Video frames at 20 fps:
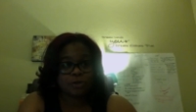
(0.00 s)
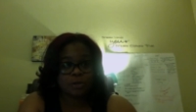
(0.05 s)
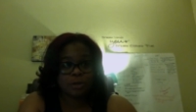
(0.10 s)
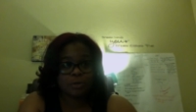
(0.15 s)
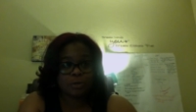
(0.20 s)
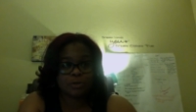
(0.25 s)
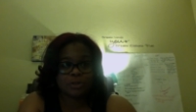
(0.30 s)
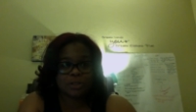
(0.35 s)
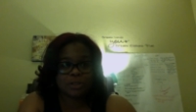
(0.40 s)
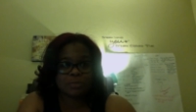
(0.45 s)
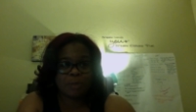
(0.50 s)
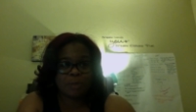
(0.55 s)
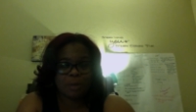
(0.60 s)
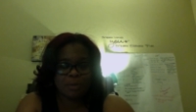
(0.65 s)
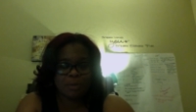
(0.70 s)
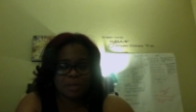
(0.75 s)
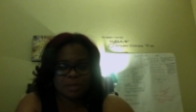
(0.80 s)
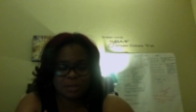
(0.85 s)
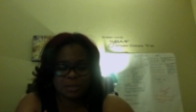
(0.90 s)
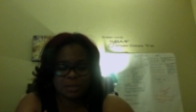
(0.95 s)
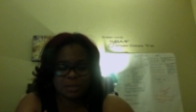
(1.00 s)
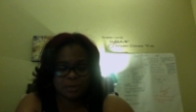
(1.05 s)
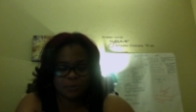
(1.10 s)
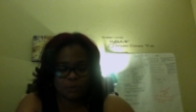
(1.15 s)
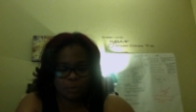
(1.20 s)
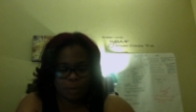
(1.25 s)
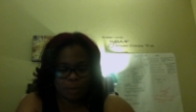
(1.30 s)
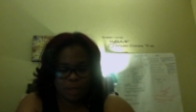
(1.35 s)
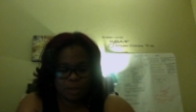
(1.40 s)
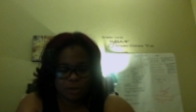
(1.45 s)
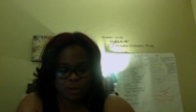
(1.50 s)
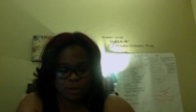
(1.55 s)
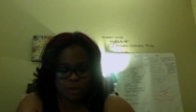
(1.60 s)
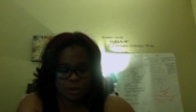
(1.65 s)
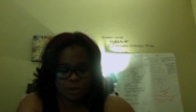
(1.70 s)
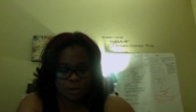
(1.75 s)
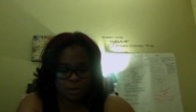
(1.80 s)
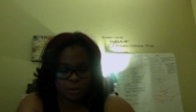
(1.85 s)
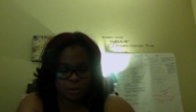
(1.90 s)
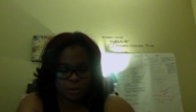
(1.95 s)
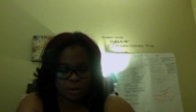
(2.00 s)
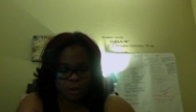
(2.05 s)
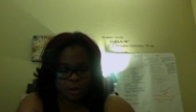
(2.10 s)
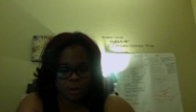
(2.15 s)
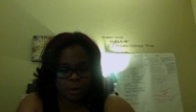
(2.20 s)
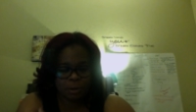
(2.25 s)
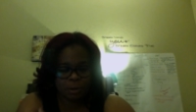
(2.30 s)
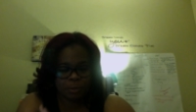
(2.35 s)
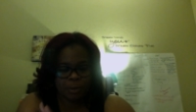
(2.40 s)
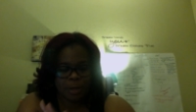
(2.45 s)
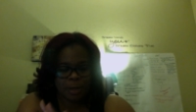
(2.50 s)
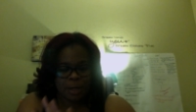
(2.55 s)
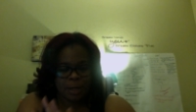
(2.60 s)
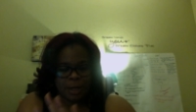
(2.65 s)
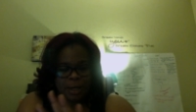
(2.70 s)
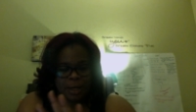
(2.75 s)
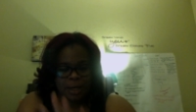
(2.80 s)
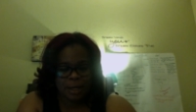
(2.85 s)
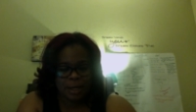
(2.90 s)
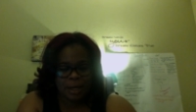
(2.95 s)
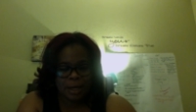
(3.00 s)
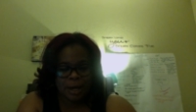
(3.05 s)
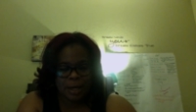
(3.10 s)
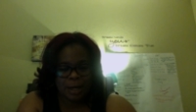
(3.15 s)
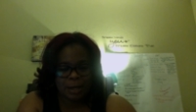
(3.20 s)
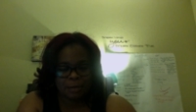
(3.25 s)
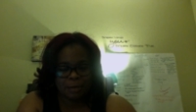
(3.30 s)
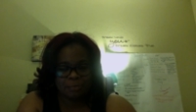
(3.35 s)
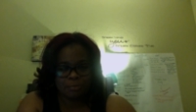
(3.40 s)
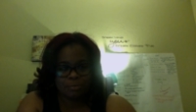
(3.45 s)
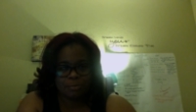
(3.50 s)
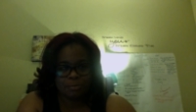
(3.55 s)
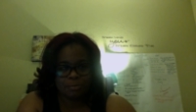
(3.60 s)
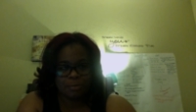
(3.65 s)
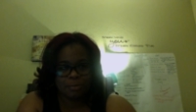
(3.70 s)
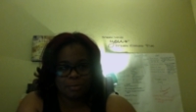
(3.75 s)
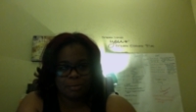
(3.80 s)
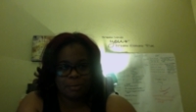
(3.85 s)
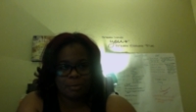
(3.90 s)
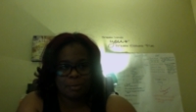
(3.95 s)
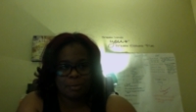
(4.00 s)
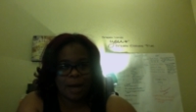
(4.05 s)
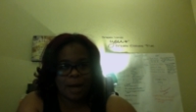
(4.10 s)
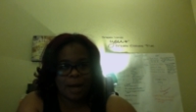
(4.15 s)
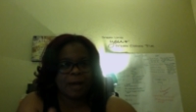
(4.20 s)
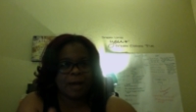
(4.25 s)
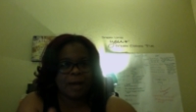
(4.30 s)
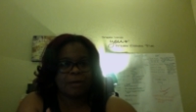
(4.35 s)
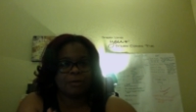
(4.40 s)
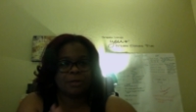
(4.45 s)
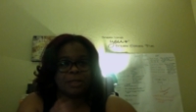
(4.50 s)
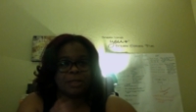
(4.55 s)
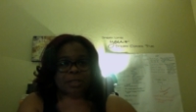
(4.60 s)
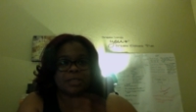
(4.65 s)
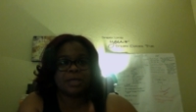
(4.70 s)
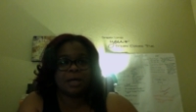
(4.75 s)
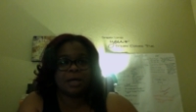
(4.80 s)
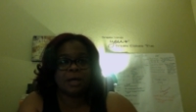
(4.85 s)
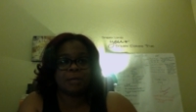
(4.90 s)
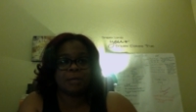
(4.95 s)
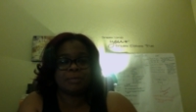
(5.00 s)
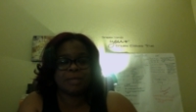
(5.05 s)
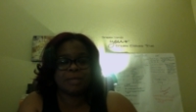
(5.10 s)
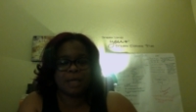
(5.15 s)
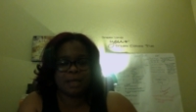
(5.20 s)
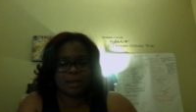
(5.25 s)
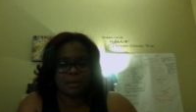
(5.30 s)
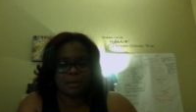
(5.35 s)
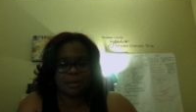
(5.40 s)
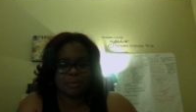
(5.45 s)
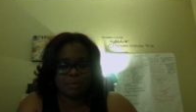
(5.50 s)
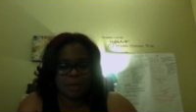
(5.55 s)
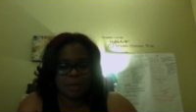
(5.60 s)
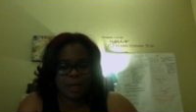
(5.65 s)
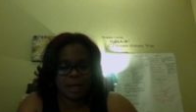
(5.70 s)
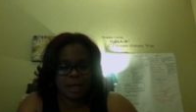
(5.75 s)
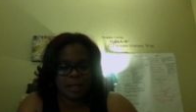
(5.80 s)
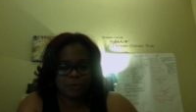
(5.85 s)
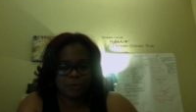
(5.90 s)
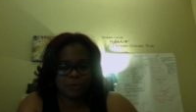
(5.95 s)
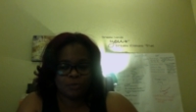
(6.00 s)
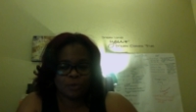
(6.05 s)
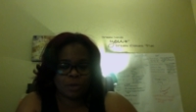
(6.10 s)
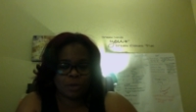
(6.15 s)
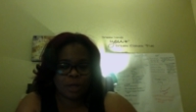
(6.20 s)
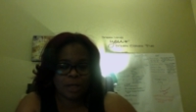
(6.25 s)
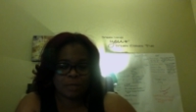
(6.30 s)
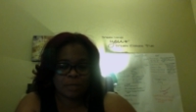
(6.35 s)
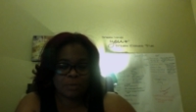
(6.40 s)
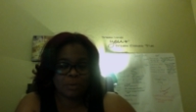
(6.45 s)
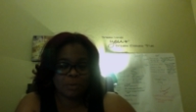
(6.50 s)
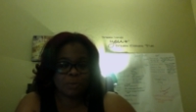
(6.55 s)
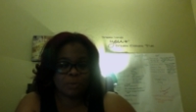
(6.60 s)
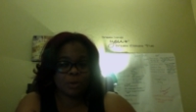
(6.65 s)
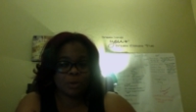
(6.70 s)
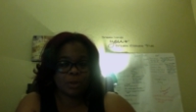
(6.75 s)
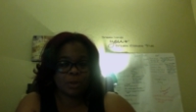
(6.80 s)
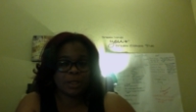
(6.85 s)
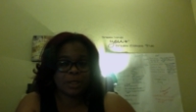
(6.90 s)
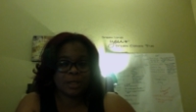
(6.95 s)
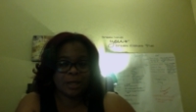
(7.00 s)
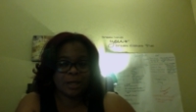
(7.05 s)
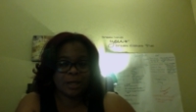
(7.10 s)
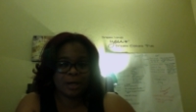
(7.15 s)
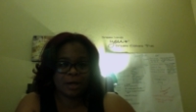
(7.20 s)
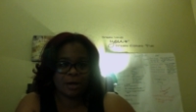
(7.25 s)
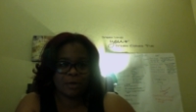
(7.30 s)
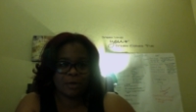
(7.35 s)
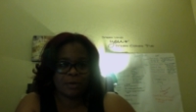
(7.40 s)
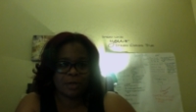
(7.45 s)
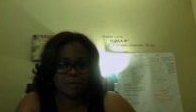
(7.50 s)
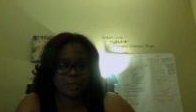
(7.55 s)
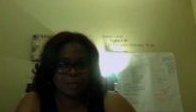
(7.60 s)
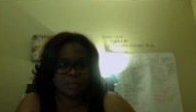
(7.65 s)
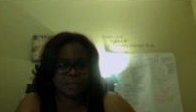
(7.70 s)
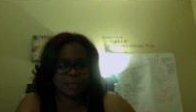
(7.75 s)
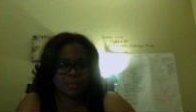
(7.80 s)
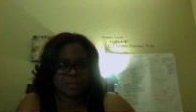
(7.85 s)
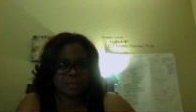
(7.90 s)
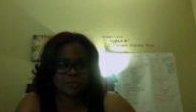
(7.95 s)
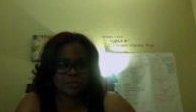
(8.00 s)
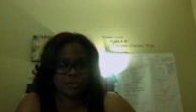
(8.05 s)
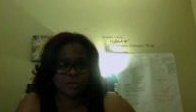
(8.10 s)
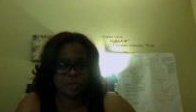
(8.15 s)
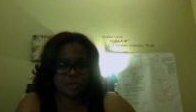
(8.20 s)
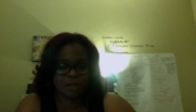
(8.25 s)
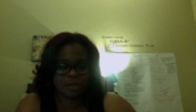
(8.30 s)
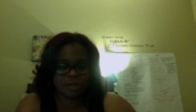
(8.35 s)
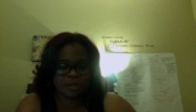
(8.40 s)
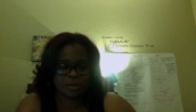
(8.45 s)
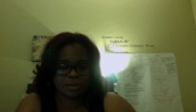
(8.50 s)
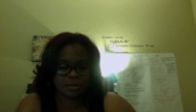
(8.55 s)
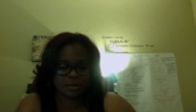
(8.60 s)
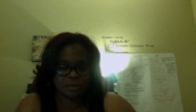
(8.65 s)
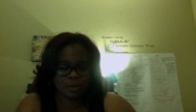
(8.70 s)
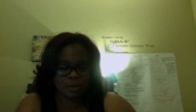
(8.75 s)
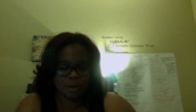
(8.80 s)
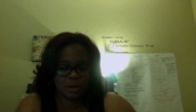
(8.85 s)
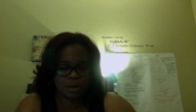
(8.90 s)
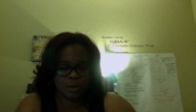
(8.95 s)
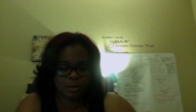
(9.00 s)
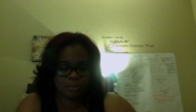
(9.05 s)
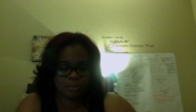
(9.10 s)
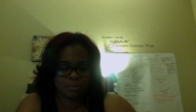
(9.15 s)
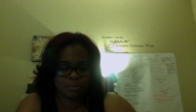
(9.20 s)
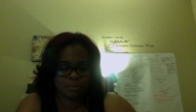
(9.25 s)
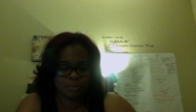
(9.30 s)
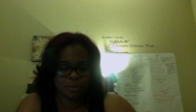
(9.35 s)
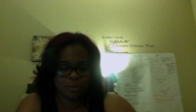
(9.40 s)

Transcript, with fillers: it was just my business information um, and i I need to update it, but I didn't realize people were looking at it already because I just um,